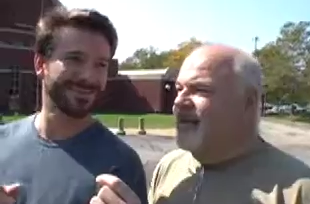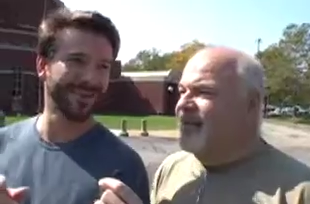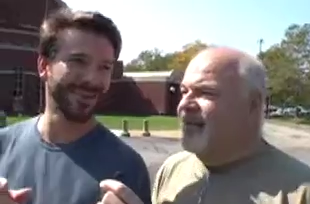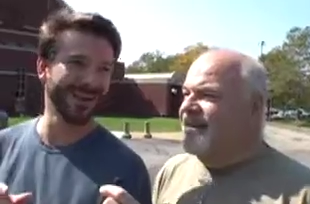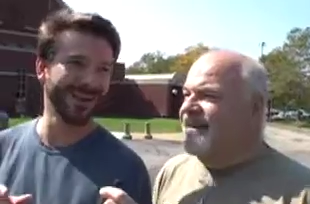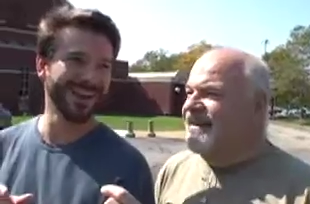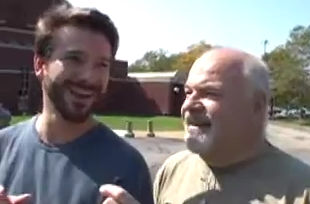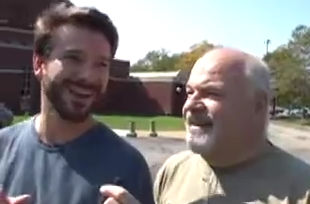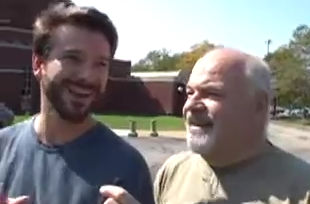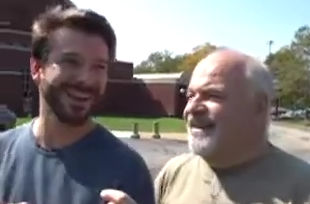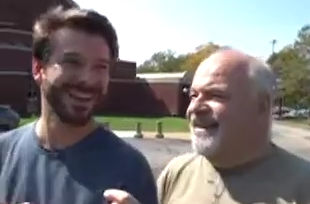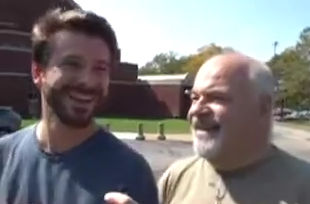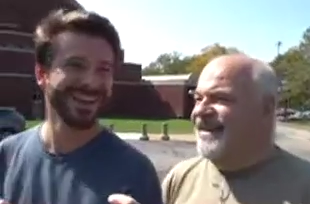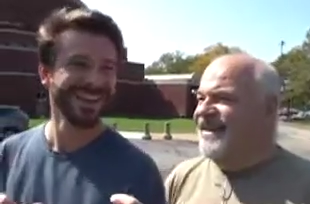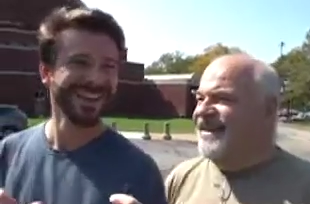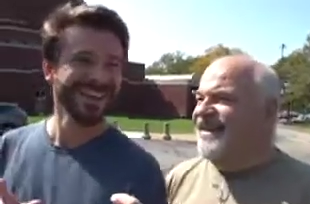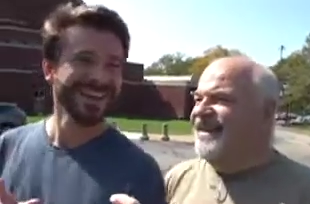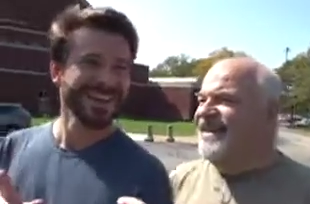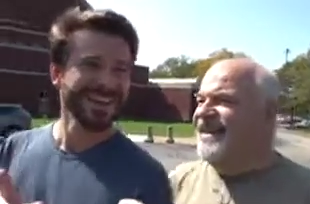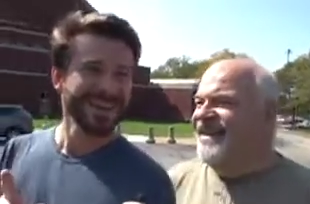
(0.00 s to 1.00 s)
Speaker 1: Frank,
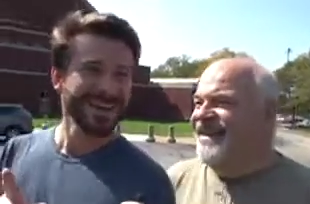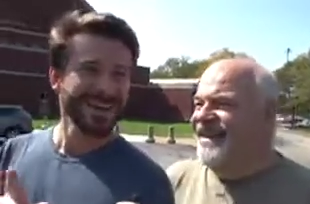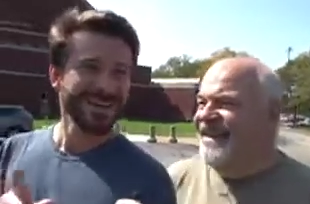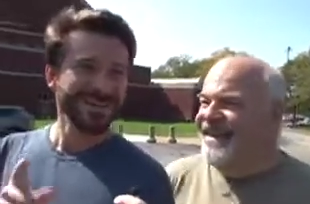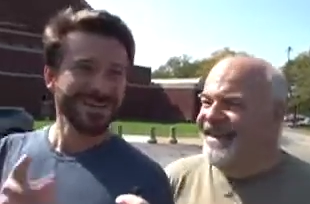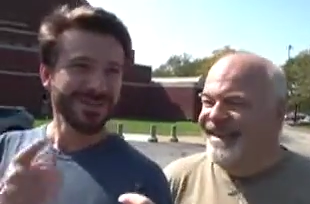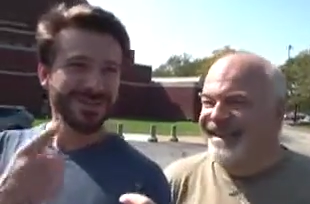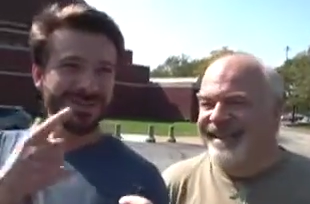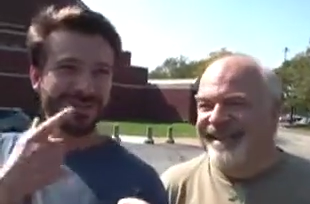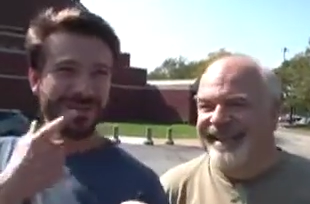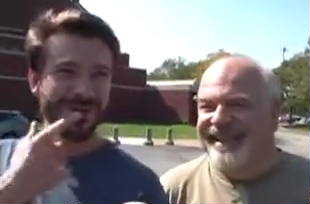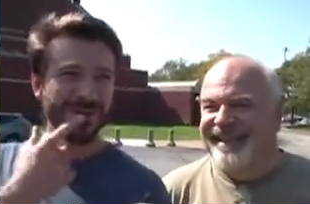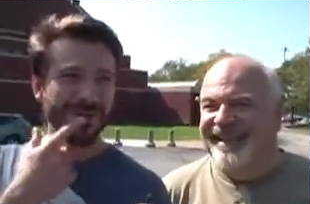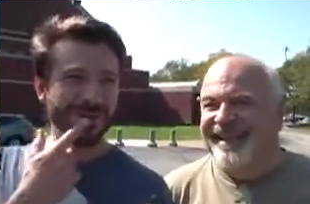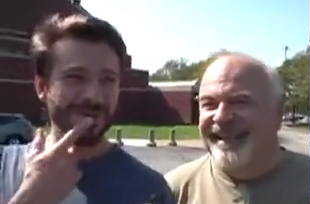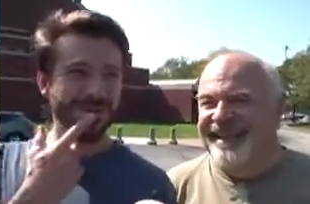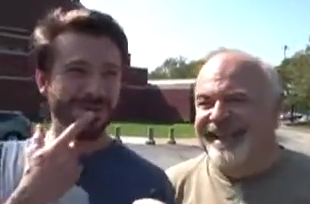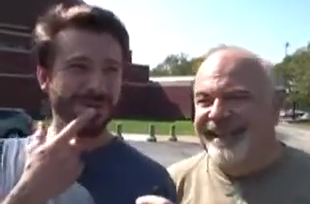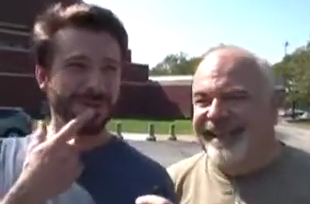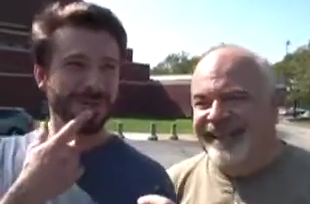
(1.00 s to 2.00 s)
"You
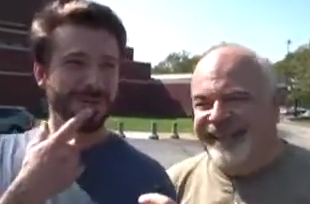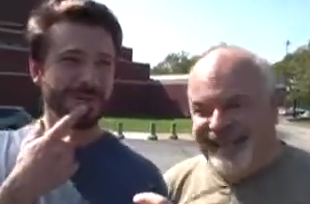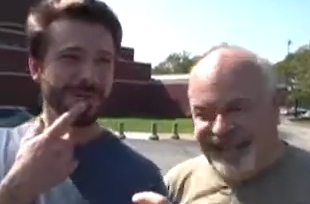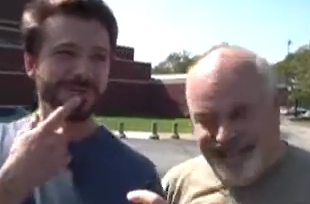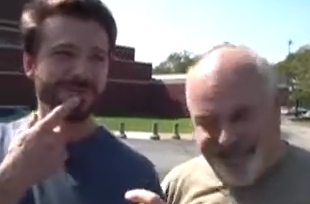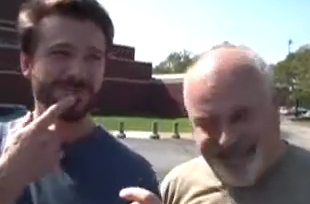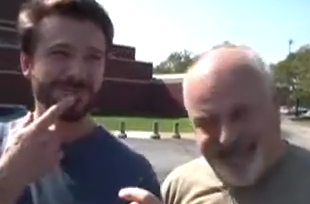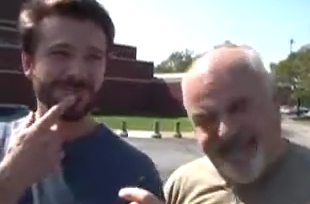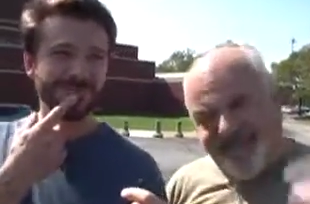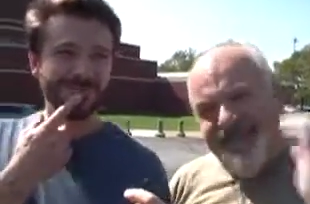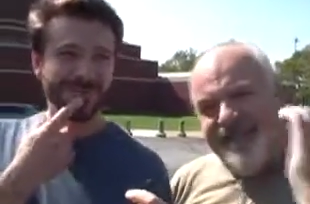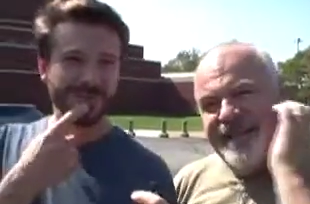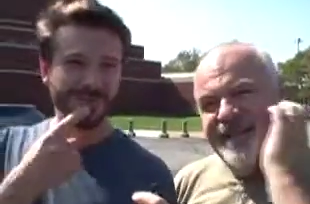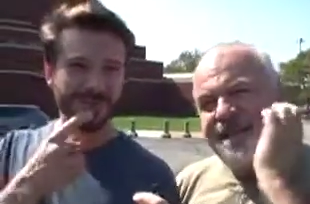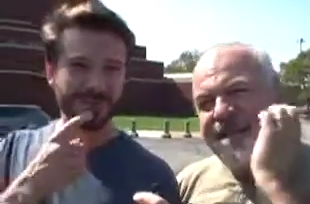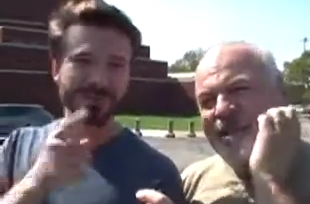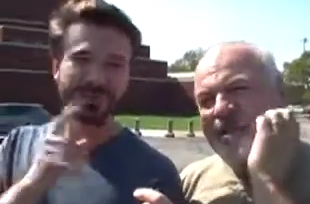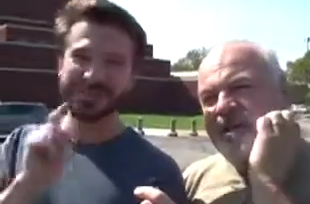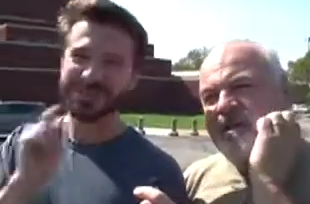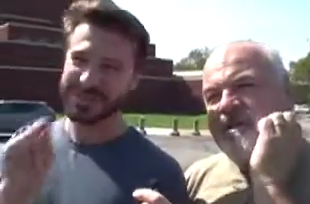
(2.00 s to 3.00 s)
know, you
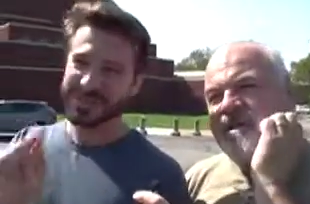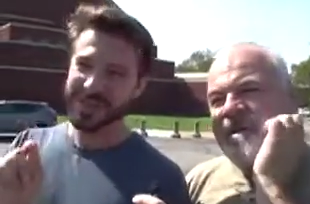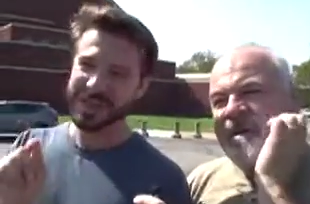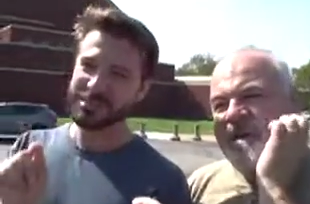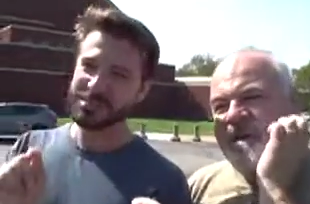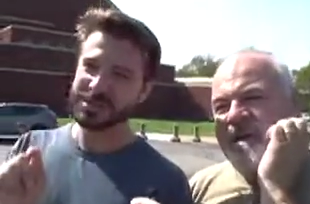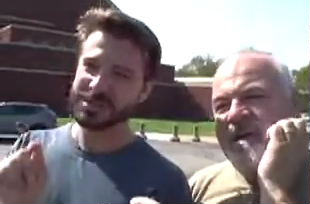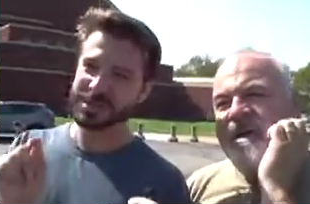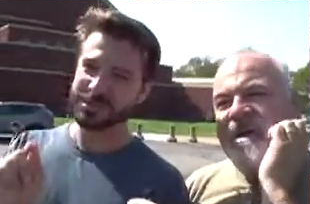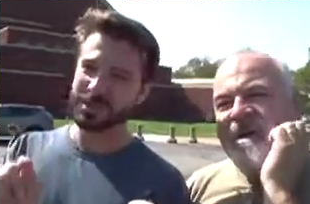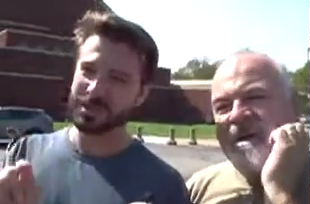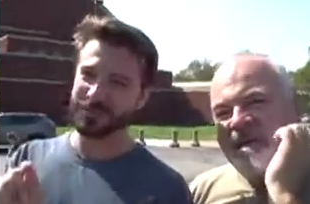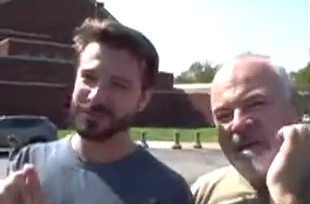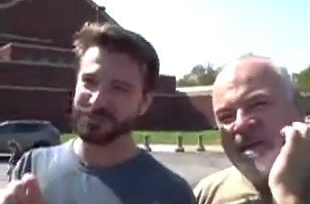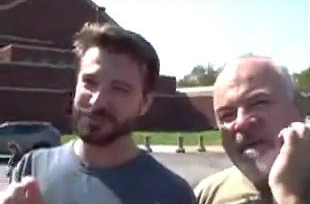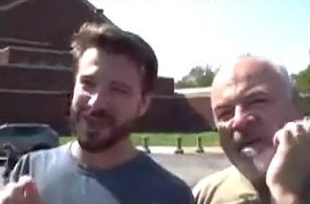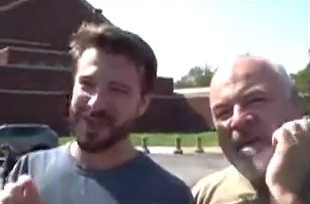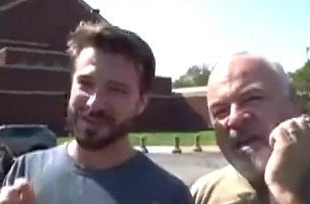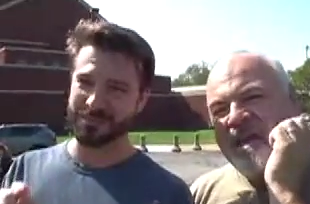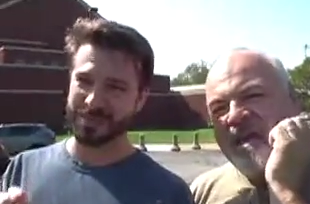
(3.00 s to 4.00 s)
you seem to
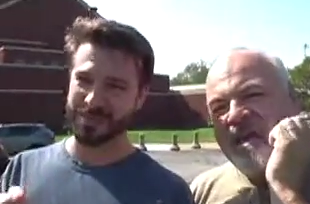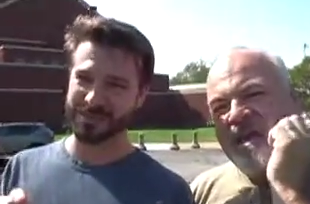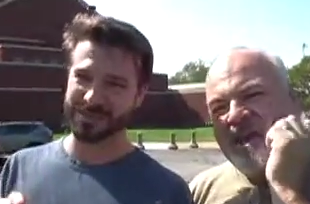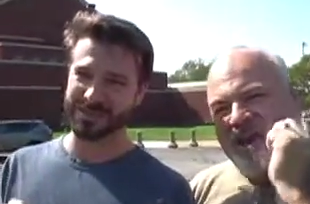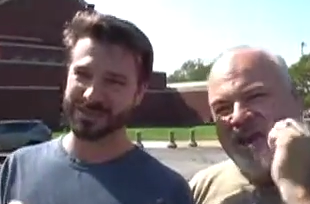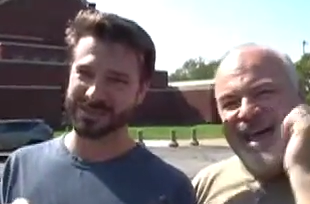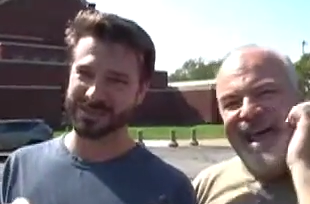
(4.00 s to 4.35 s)
be famous.